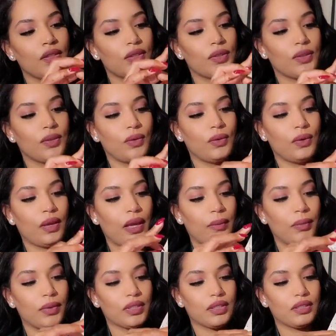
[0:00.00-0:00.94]
so I
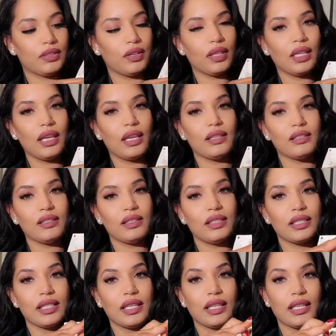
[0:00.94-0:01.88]
bought
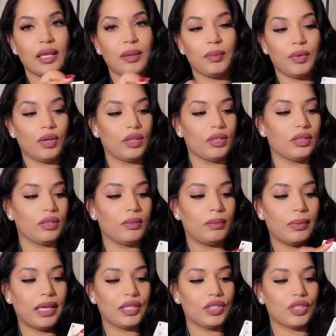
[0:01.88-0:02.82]
sunglasses and I bought the
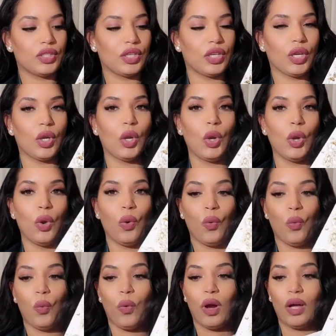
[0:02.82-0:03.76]
matching
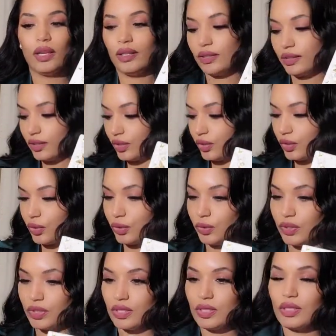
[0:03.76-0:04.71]
wallet to
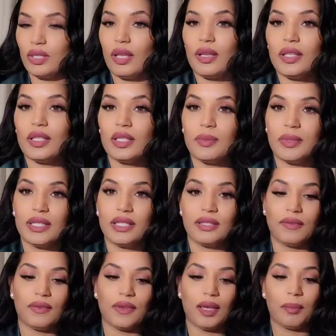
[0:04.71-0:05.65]
this
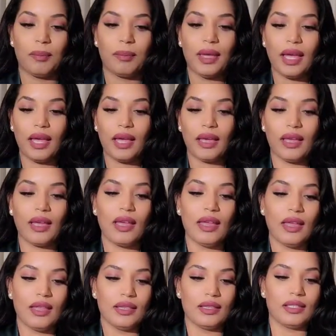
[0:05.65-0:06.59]
specific bag
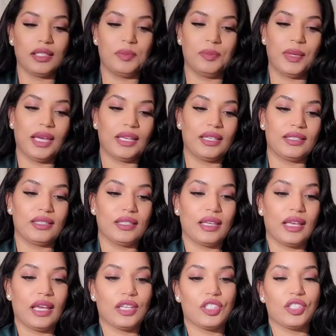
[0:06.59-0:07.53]
this bag is
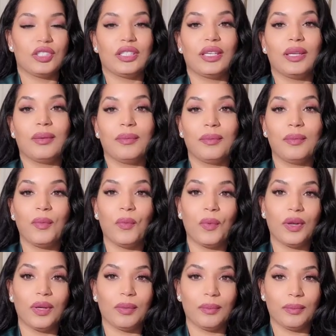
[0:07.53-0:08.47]
actually in
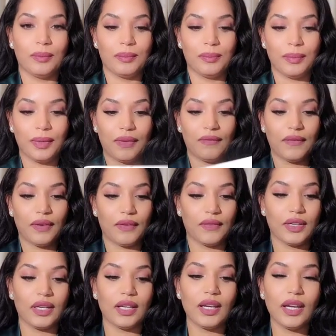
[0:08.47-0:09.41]
one of my
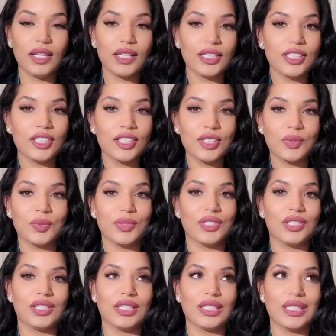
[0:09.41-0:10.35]
favorite colors
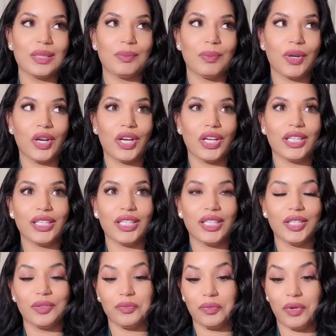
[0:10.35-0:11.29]
which is
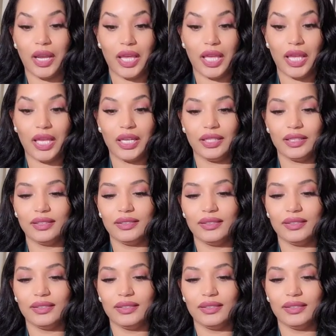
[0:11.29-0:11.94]
burgundy red